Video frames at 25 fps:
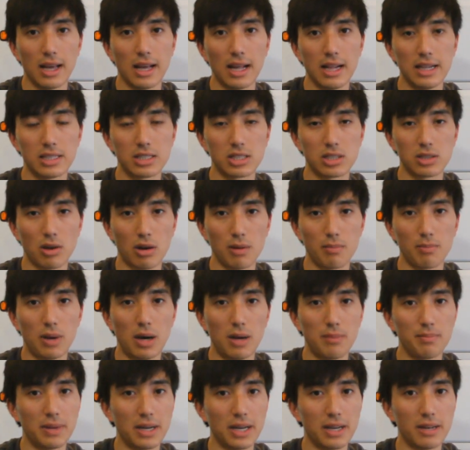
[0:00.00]
and start
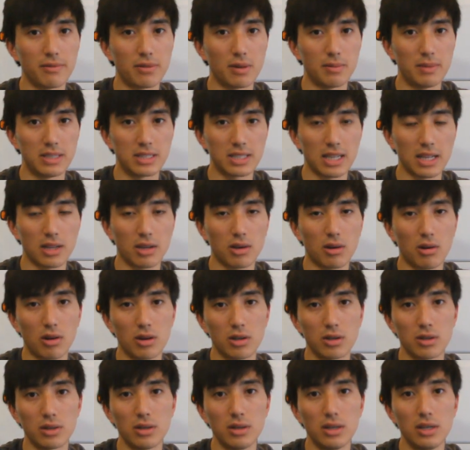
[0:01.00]
pumping from inside the
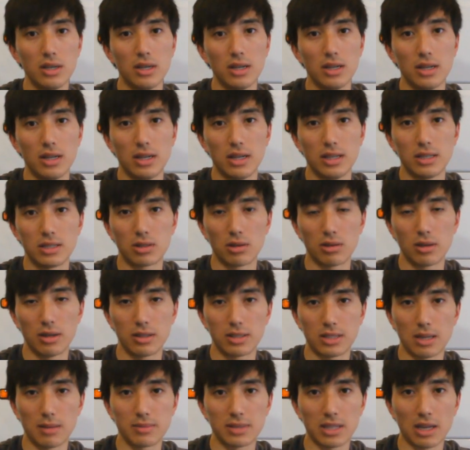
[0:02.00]
car so
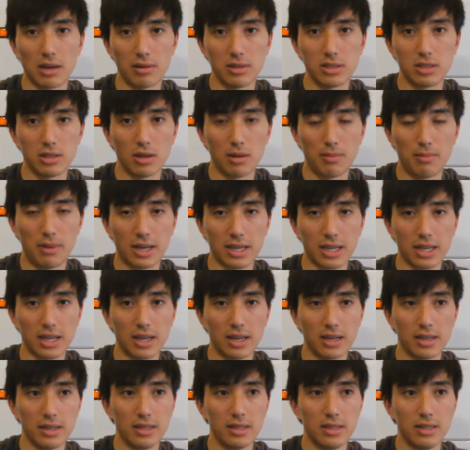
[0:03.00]
it dumps out into a
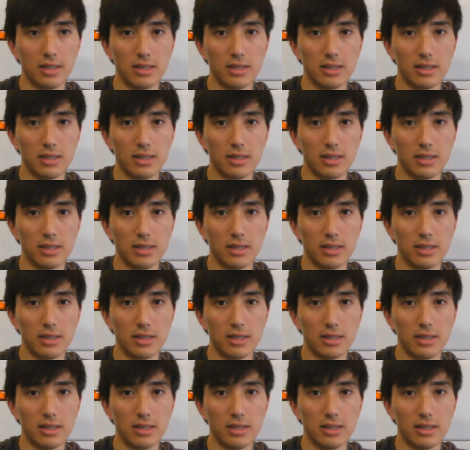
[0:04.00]
bucket.